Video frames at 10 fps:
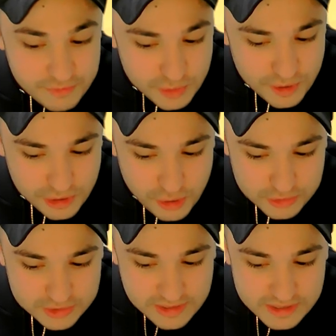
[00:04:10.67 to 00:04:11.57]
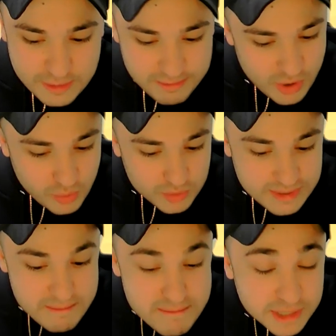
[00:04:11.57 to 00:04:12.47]
you look closely, the book was a
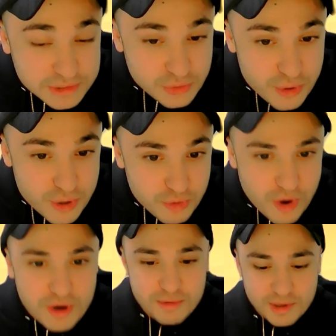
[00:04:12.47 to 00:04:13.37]
Mr. Incredible